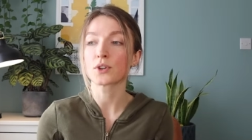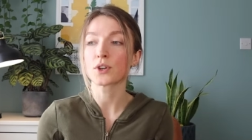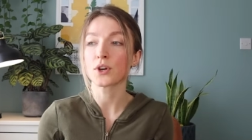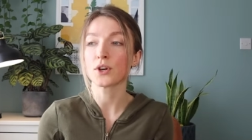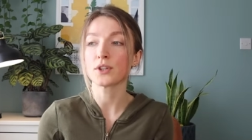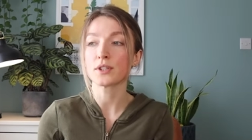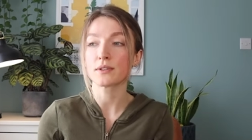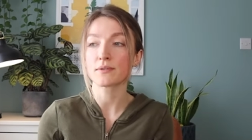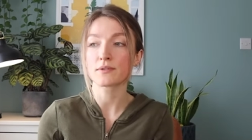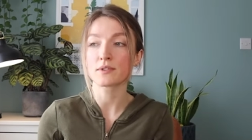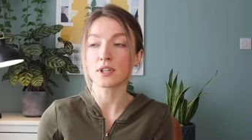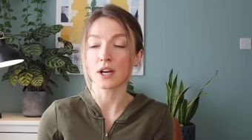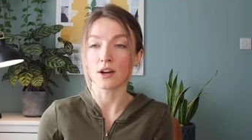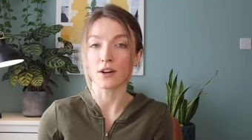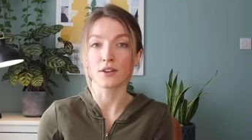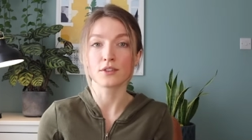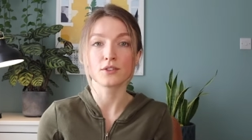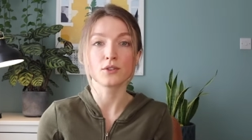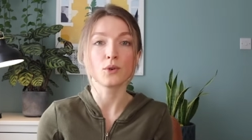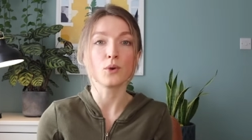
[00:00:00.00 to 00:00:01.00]
could have
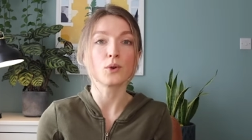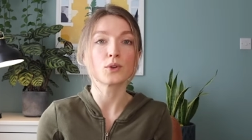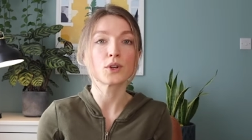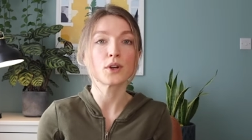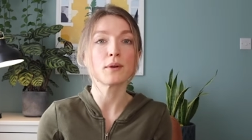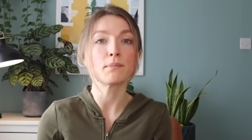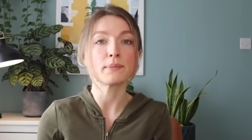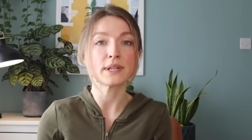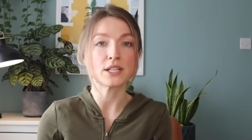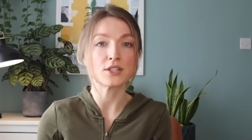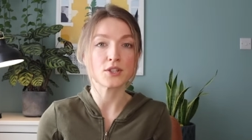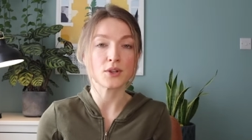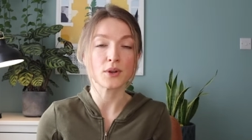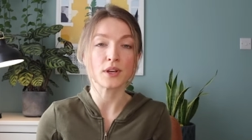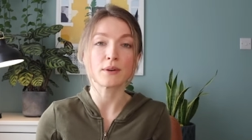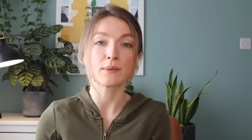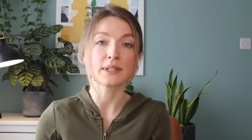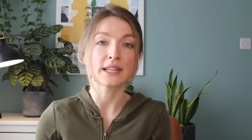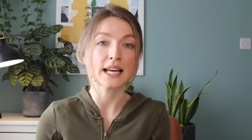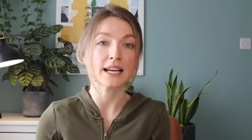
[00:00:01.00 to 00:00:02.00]
done or could be
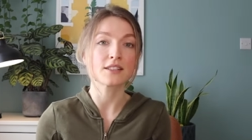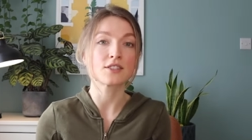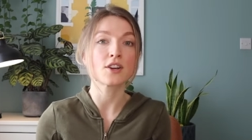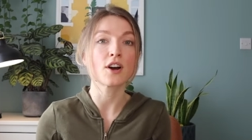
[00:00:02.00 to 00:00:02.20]
doing with that